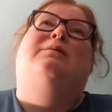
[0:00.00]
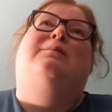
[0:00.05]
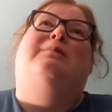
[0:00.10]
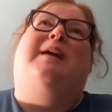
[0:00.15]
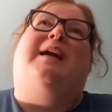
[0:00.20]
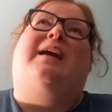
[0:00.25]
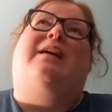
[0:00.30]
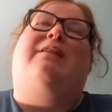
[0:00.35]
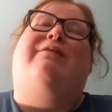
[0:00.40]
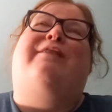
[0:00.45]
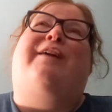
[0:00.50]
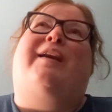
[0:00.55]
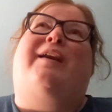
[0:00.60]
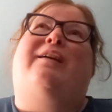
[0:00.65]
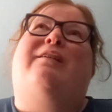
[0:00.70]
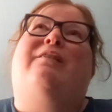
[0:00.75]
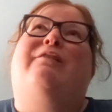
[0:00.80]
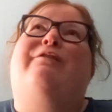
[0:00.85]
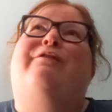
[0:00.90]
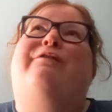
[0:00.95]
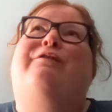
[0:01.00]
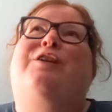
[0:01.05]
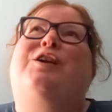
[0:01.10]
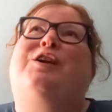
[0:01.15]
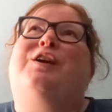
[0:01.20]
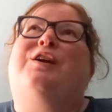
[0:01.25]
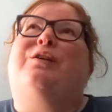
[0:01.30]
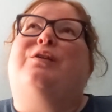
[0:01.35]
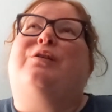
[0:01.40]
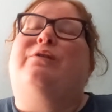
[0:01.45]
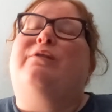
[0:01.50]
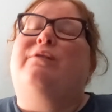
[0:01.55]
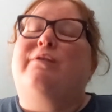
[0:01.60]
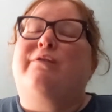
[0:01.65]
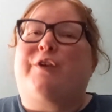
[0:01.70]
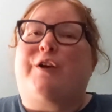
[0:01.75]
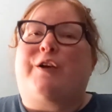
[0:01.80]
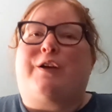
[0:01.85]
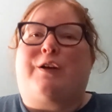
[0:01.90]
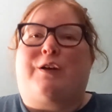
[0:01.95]
make fun of you
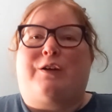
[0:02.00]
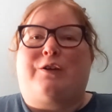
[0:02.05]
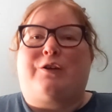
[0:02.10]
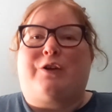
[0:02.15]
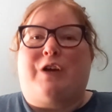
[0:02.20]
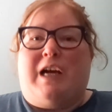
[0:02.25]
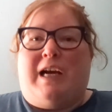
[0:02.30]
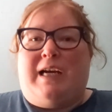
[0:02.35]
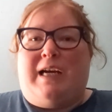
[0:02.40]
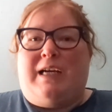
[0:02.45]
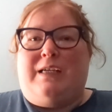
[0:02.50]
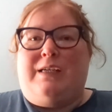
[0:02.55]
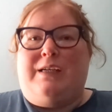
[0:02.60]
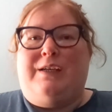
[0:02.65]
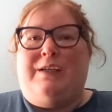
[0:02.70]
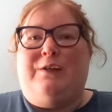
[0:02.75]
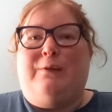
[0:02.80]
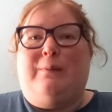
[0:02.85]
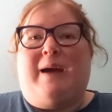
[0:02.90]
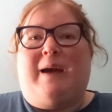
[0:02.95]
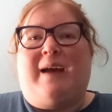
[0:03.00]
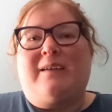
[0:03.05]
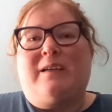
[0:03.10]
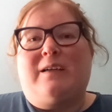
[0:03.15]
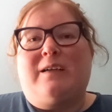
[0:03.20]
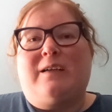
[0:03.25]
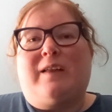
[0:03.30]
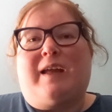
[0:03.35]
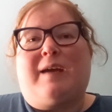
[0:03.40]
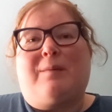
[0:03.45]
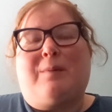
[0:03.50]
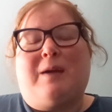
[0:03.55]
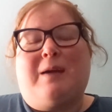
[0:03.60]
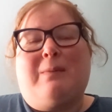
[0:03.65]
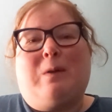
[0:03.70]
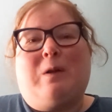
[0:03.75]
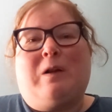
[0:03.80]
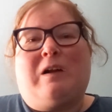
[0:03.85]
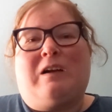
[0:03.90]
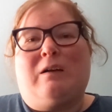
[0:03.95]
for trying to do better. Like,
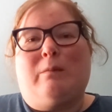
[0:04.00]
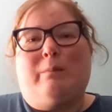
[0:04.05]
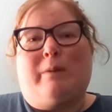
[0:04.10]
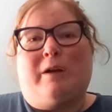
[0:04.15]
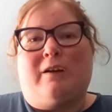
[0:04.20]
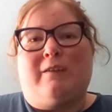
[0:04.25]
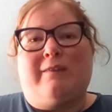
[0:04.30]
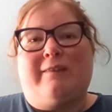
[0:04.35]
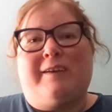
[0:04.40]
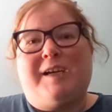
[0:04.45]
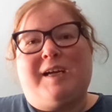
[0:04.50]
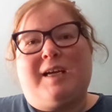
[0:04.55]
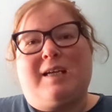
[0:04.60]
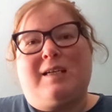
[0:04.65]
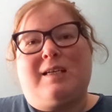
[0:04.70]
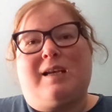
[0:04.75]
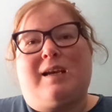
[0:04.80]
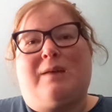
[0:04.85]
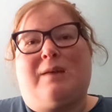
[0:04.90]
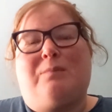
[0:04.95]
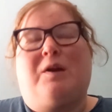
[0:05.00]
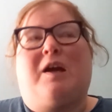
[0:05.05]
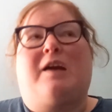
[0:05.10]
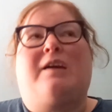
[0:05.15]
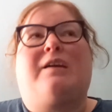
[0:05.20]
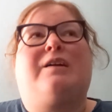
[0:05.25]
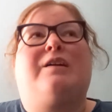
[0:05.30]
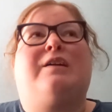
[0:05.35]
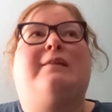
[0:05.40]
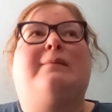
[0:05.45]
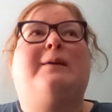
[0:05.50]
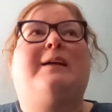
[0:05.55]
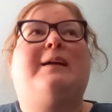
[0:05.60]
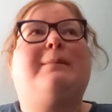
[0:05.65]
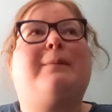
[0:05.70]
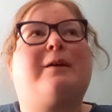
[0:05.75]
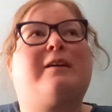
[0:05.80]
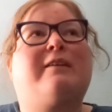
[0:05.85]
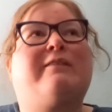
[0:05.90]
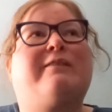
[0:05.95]
people aren't perfect, and I'm not gonna be
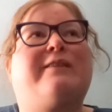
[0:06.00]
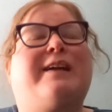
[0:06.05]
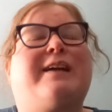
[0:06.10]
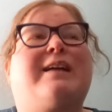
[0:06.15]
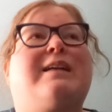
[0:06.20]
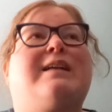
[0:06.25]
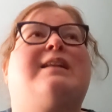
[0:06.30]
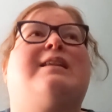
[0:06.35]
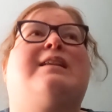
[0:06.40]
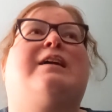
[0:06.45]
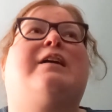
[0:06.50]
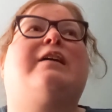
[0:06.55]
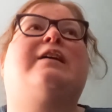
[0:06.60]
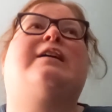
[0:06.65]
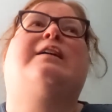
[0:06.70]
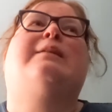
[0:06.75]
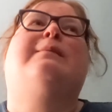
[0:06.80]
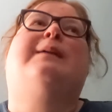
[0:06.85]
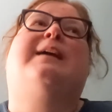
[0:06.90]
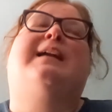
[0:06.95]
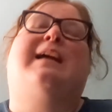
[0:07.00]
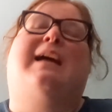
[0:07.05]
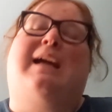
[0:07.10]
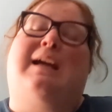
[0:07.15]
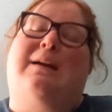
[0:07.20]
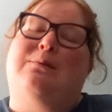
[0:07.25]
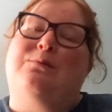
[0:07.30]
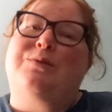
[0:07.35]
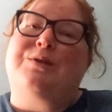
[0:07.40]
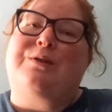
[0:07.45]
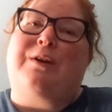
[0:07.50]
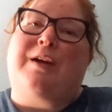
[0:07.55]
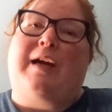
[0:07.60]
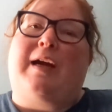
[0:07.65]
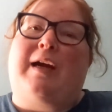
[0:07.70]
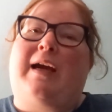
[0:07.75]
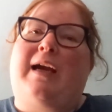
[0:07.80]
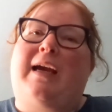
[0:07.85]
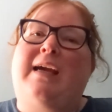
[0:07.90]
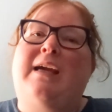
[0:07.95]
perfect, and there are gonna be times
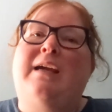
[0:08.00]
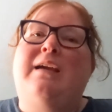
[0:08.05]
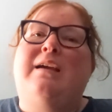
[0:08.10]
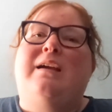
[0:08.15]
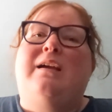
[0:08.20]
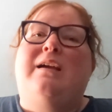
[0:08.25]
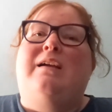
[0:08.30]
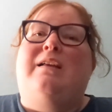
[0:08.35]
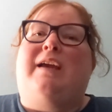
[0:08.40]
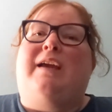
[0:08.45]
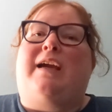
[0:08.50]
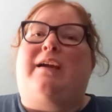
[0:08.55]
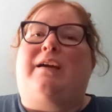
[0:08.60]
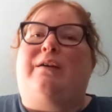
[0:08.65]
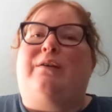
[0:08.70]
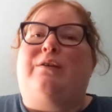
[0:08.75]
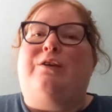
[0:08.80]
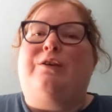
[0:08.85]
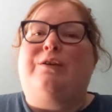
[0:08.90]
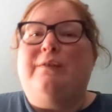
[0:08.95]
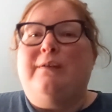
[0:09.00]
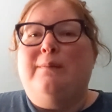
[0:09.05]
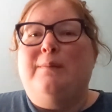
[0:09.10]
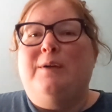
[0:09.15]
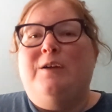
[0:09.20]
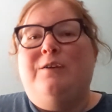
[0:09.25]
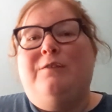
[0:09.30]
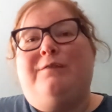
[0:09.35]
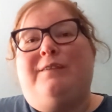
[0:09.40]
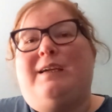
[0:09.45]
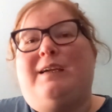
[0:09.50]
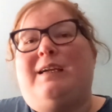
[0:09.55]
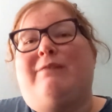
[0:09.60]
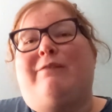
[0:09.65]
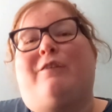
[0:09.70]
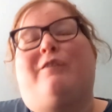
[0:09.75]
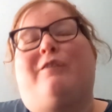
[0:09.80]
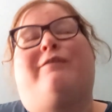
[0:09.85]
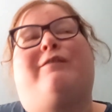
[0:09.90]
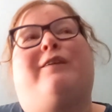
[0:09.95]
where I like go to a movie
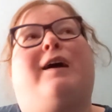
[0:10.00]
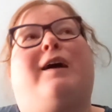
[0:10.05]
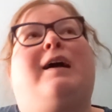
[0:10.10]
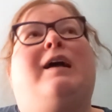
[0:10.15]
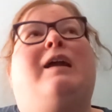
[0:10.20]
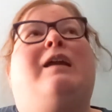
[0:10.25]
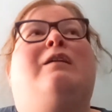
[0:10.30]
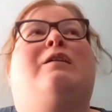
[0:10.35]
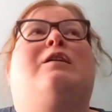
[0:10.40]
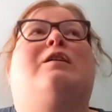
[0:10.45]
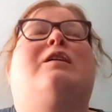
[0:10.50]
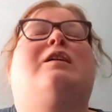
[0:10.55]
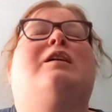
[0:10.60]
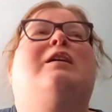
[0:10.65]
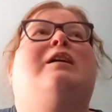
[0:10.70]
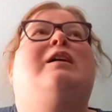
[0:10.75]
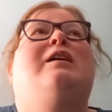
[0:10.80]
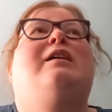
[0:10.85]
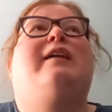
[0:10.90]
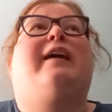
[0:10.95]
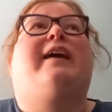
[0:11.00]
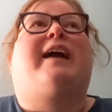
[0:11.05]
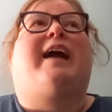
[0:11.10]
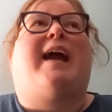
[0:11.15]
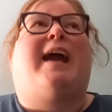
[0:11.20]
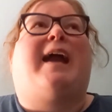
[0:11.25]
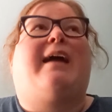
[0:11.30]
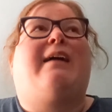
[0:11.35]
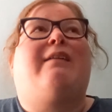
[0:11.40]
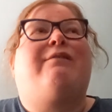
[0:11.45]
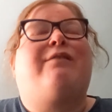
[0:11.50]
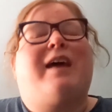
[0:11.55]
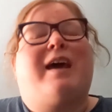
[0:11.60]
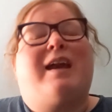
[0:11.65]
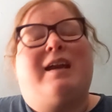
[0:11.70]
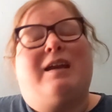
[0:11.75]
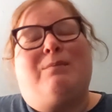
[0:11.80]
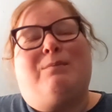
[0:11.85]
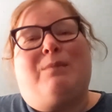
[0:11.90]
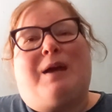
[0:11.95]
for fun, or like I have
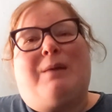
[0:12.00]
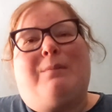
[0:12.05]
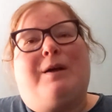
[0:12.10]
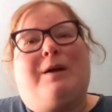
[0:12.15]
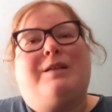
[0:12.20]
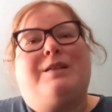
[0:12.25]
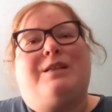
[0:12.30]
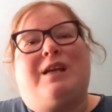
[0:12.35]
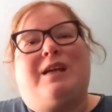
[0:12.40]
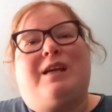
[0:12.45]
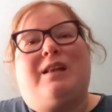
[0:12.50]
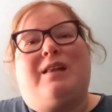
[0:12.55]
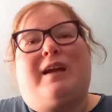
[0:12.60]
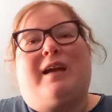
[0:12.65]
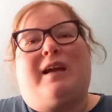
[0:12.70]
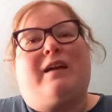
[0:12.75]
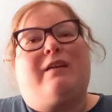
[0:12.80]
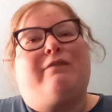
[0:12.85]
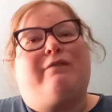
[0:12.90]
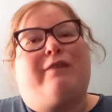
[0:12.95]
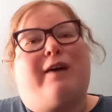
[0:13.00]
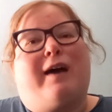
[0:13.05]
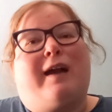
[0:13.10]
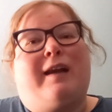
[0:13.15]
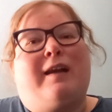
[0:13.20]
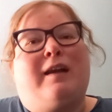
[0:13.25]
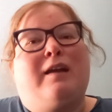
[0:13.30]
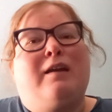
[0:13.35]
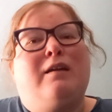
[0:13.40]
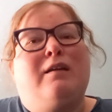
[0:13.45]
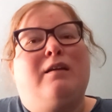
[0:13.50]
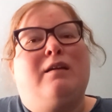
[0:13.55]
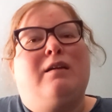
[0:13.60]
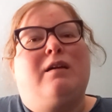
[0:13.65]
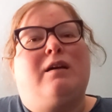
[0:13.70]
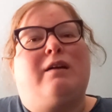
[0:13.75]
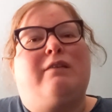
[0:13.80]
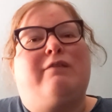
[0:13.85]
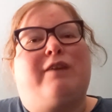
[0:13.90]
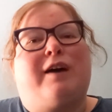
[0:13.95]
that in my budget, like a fun
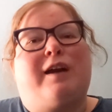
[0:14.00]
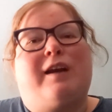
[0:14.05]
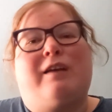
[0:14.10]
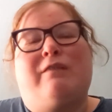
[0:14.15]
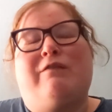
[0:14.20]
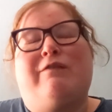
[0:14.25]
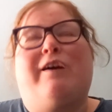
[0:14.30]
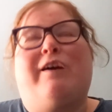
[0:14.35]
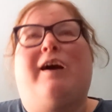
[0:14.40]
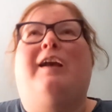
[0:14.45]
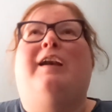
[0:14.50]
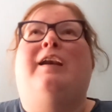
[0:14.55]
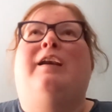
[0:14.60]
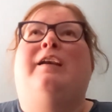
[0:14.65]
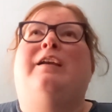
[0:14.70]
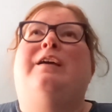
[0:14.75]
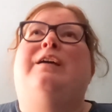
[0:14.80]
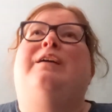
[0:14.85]
fund